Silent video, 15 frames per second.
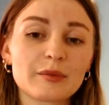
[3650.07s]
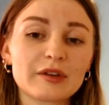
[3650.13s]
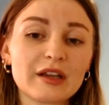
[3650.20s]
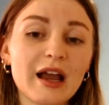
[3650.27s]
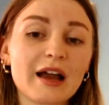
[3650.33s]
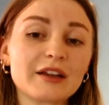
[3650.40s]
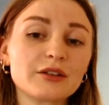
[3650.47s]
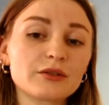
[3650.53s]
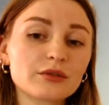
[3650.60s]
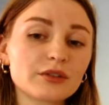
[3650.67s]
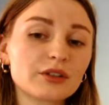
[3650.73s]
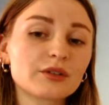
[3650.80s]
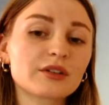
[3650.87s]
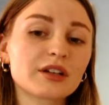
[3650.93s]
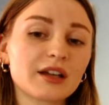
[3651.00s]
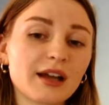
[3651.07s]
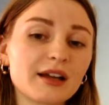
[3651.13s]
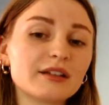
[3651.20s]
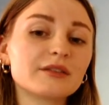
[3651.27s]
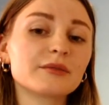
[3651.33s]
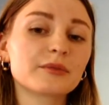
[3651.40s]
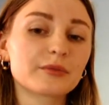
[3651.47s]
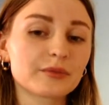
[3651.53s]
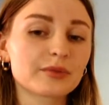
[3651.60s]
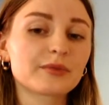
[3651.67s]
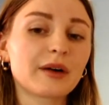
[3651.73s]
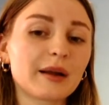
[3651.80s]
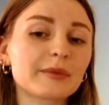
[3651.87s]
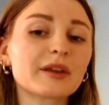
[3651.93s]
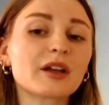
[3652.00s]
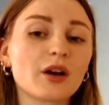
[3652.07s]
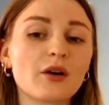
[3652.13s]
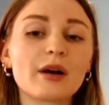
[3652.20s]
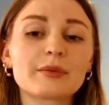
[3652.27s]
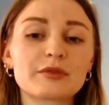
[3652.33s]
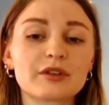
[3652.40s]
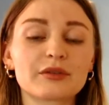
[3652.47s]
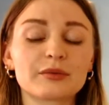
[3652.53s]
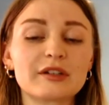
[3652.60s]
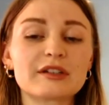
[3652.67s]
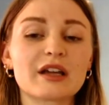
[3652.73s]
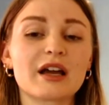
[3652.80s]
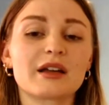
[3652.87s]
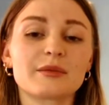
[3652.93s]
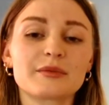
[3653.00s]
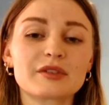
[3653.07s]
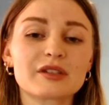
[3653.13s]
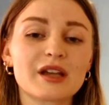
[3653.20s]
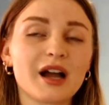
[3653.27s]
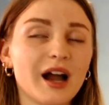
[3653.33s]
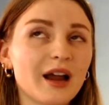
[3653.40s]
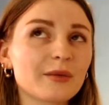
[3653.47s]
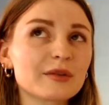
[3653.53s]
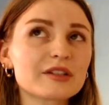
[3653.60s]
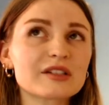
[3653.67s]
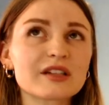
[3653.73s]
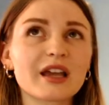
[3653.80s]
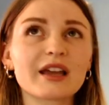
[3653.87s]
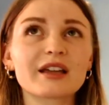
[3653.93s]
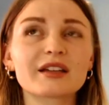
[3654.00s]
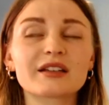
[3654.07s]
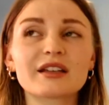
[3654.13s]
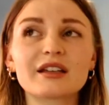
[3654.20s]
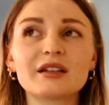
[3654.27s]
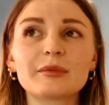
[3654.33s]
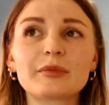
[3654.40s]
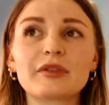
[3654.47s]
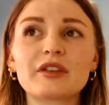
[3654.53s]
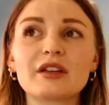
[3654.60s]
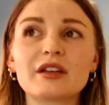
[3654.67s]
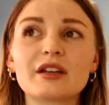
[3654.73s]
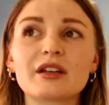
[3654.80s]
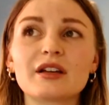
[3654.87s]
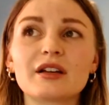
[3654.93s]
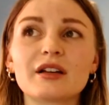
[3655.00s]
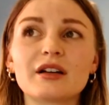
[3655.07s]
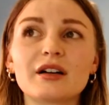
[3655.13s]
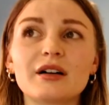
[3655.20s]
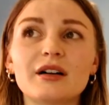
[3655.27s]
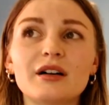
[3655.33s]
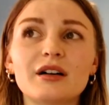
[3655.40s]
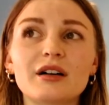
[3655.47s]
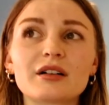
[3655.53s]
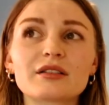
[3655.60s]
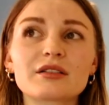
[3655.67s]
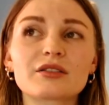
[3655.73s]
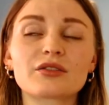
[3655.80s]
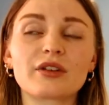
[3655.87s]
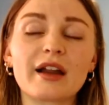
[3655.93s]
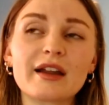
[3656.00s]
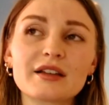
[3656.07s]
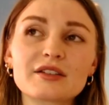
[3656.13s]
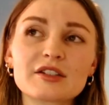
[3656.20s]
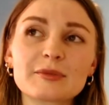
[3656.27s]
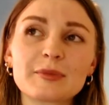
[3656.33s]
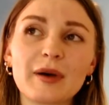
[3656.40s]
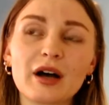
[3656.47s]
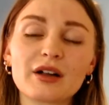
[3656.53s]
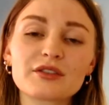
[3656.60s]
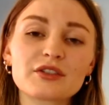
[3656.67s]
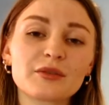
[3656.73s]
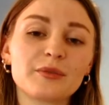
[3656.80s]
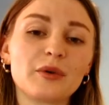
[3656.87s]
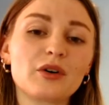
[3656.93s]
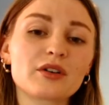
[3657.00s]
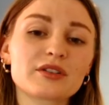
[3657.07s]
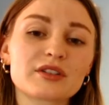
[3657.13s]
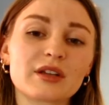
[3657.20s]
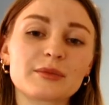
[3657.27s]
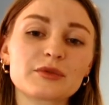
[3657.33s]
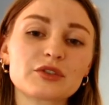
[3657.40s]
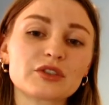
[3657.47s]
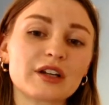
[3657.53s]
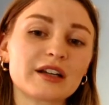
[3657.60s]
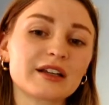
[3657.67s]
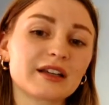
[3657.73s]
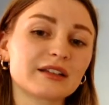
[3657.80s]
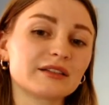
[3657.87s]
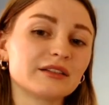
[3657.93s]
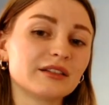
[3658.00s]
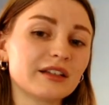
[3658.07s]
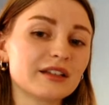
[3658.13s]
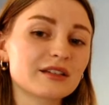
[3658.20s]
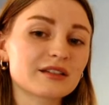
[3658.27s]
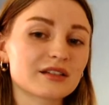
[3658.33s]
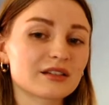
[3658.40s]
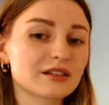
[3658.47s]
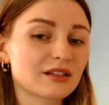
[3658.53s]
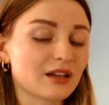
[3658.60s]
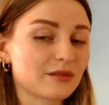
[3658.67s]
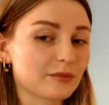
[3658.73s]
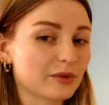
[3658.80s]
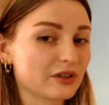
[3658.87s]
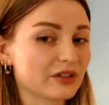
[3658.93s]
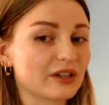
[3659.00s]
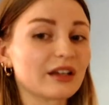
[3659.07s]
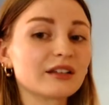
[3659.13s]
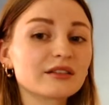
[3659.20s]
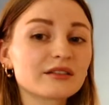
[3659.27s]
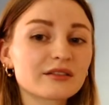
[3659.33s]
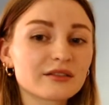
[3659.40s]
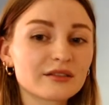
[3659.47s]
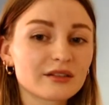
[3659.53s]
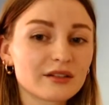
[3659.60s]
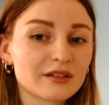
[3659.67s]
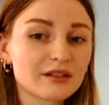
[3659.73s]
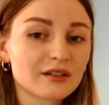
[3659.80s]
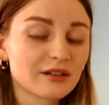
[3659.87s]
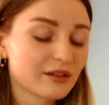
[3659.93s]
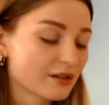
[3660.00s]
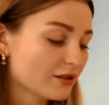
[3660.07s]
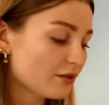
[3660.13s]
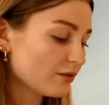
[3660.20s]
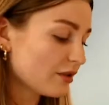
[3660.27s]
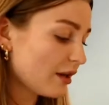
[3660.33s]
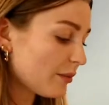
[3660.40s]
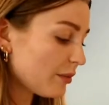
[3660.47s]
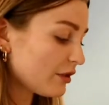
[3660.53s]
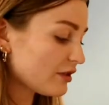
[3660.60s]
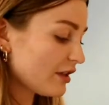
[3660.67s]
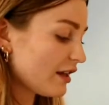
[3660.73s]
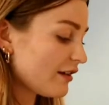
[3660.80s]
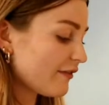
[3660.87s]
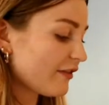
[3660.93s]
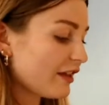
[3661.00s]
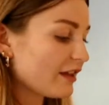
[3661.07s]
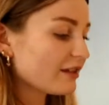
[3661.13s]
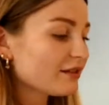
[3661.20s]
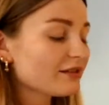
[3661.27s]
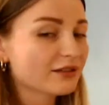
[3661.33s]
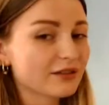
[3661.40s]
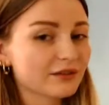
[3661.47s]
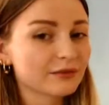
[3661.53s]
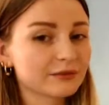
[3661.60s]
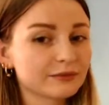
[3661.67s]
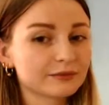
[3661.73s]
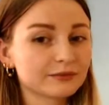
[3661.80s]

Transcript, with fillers: but yeah, you, you can probably go up to three times. I would say keep the grain spawn to bulk substrate at least 10%. So 10% of this,